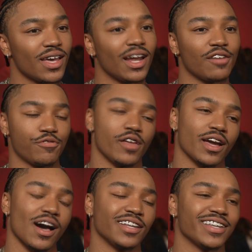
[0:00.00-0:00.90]
And I feel
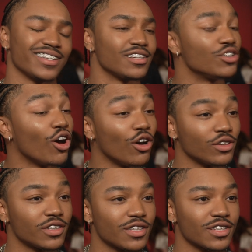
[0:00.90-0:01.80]
like us as
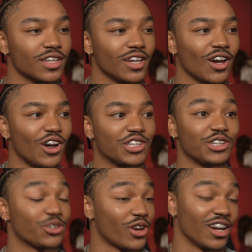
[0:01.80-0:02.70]
adults are
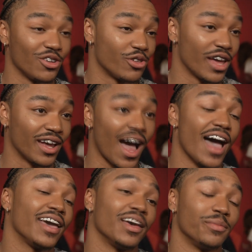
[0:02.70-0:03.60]
still trying to do that.
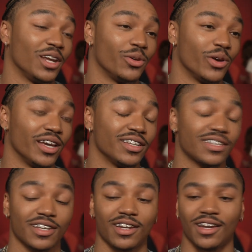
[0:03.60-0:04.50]
I am anyways.